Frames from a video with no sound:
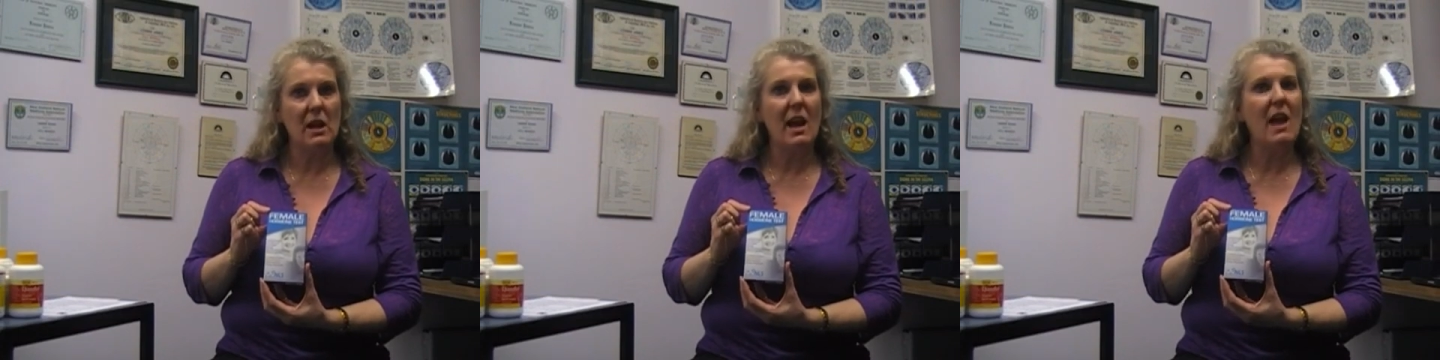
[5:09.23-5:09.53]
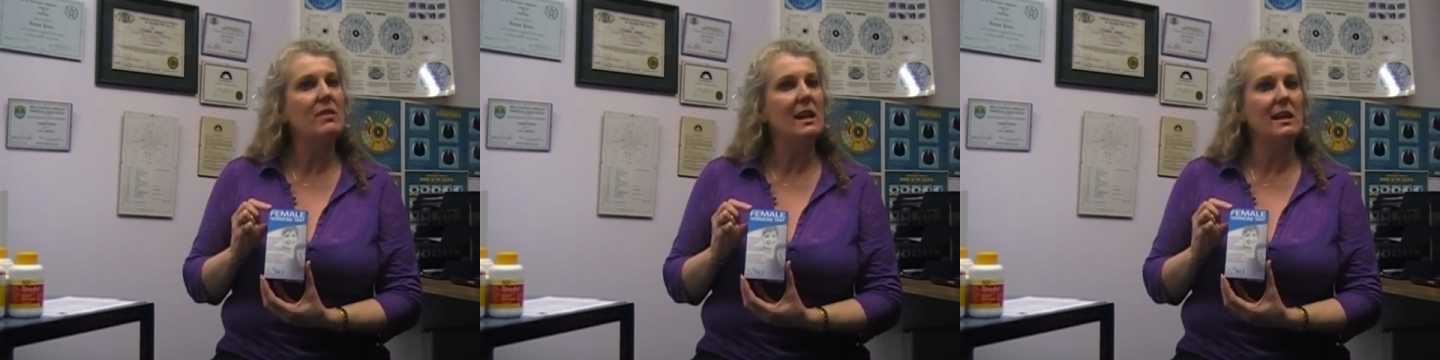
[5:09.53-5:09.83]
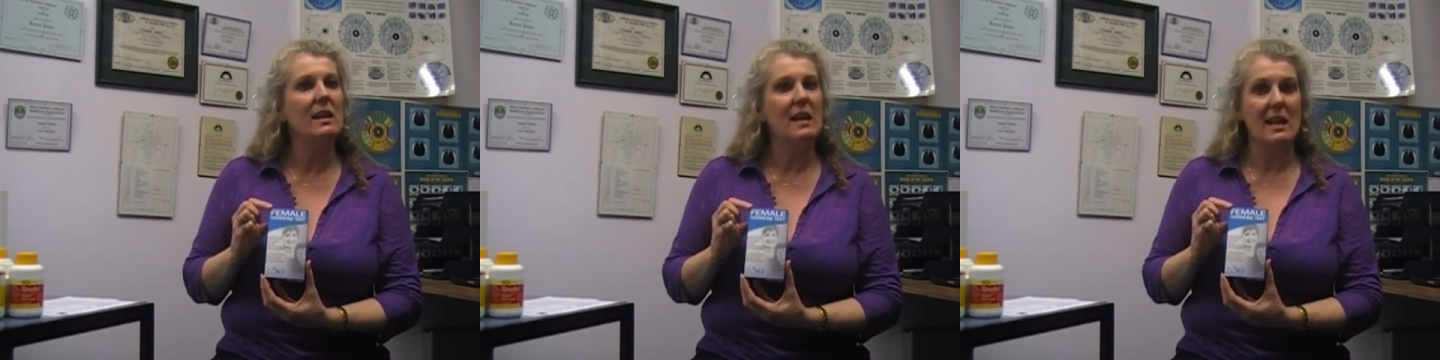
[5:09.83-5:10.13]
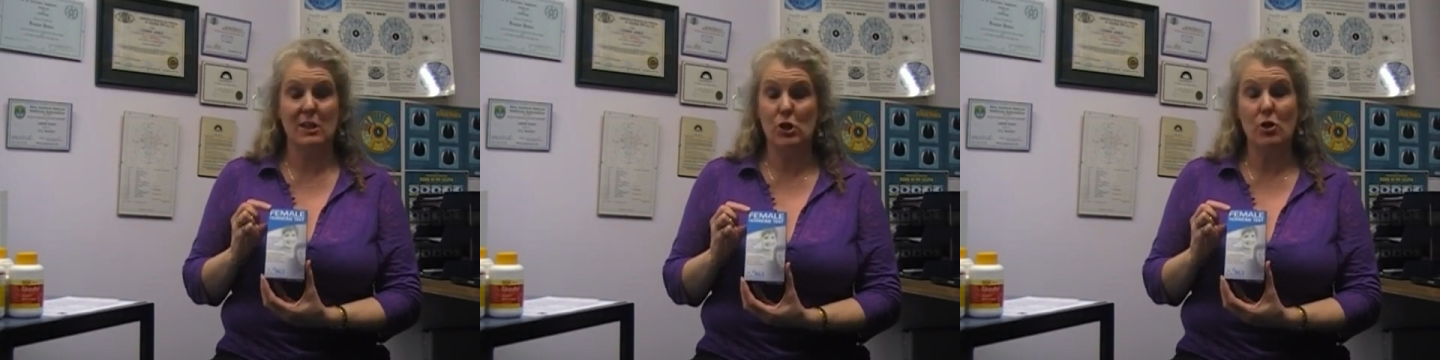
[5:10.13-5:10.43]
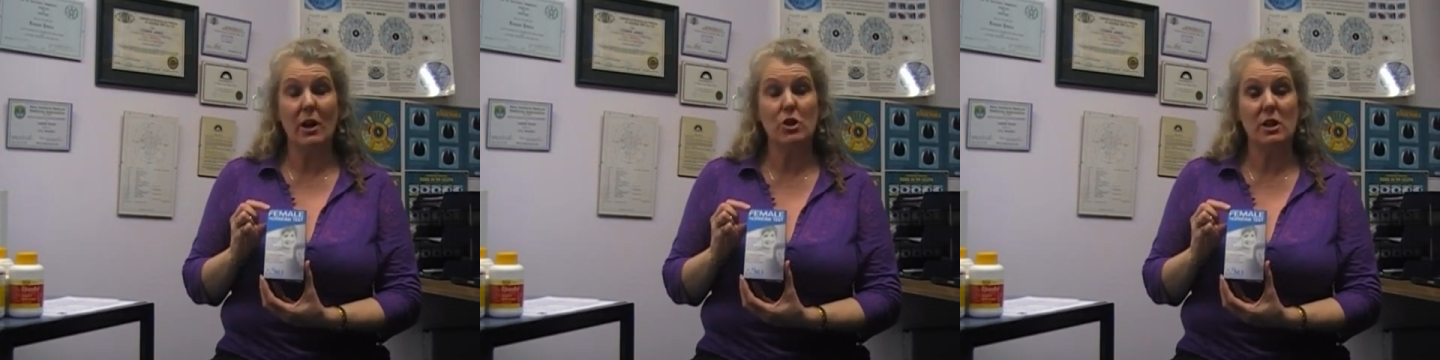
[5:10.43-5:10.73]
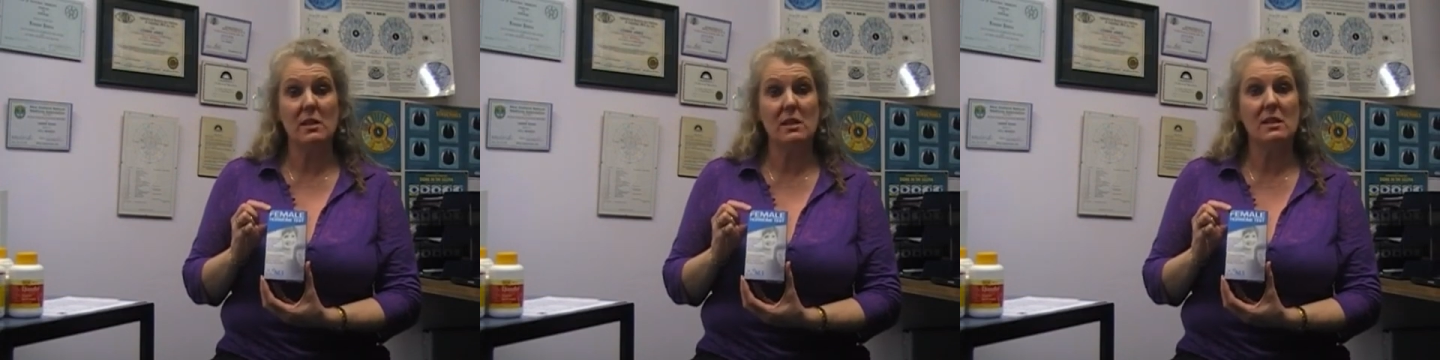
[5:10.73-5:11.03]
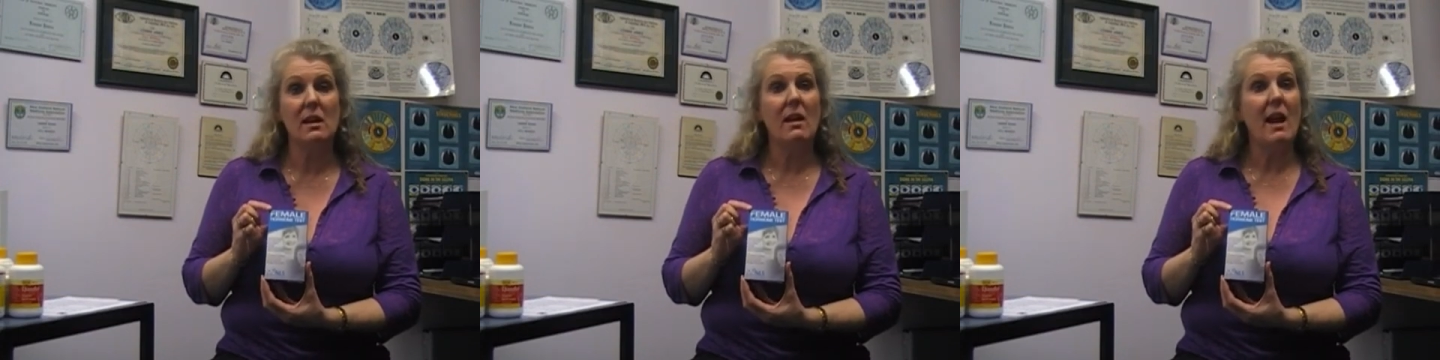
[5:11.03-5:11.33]
and the
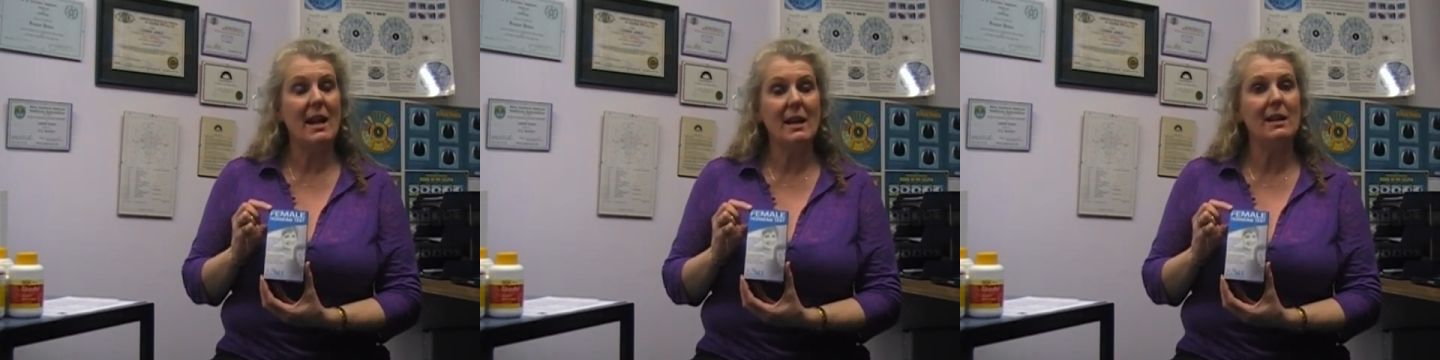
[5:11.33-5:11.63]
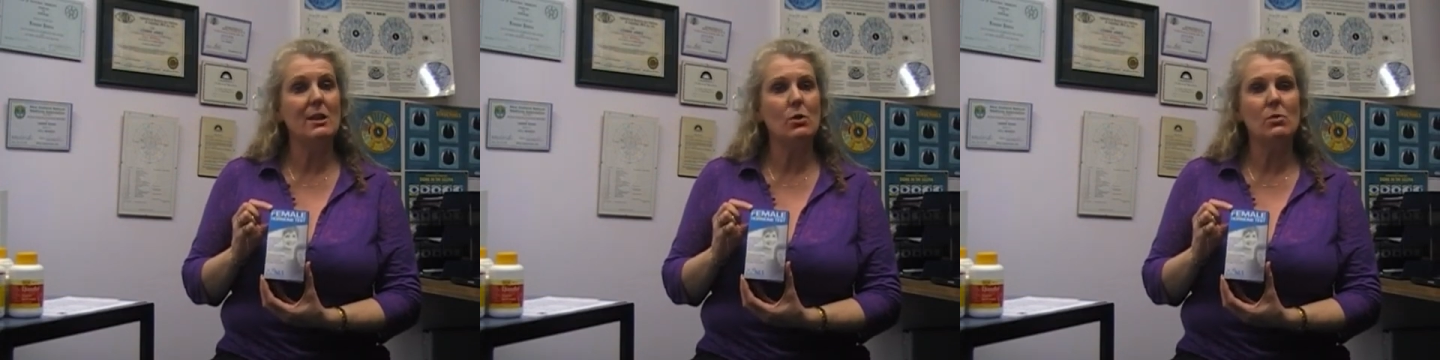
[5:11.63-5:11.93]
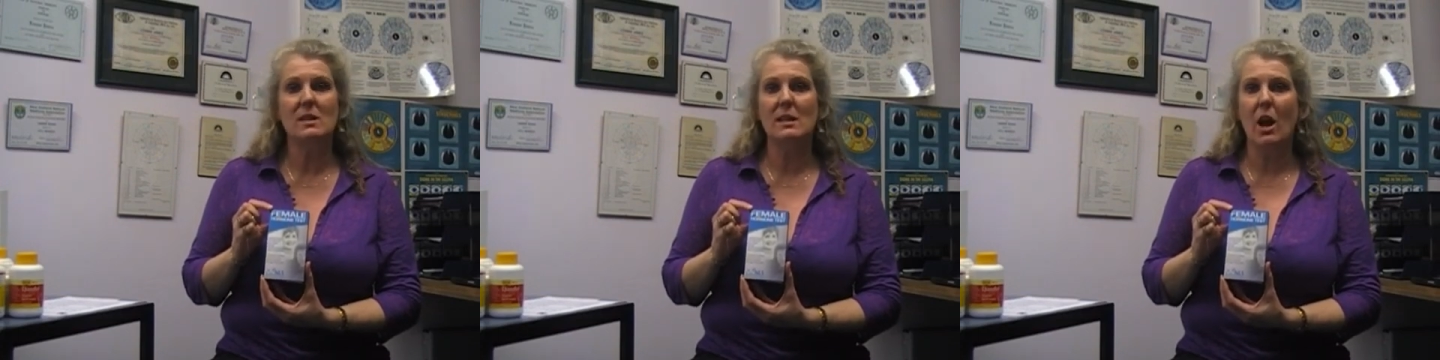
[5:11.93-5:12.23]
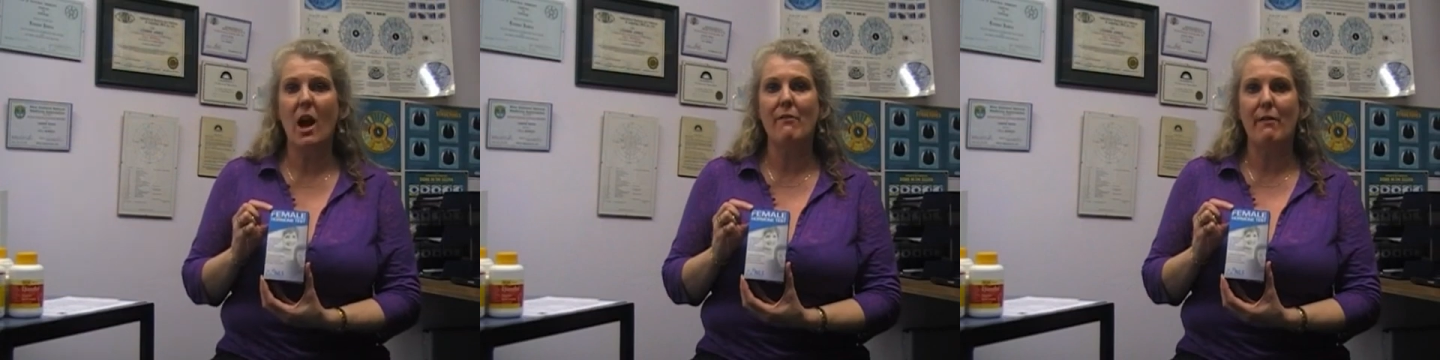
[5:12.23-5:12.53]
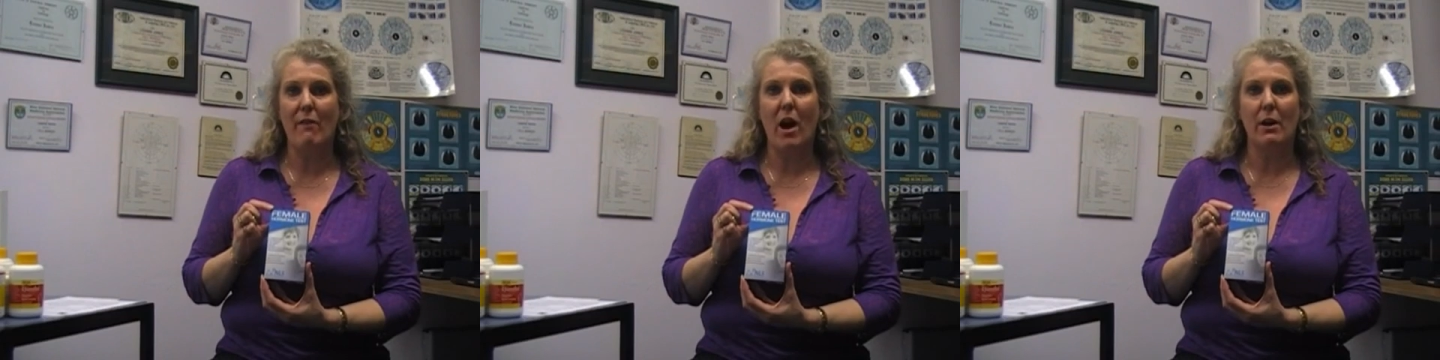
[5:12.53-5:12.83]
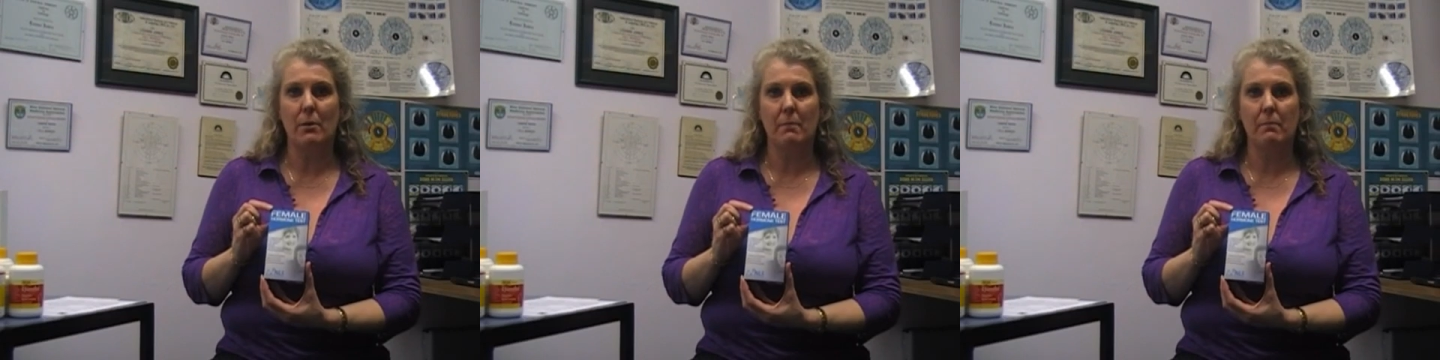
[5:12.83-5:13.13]
instructions and a little saliva vial.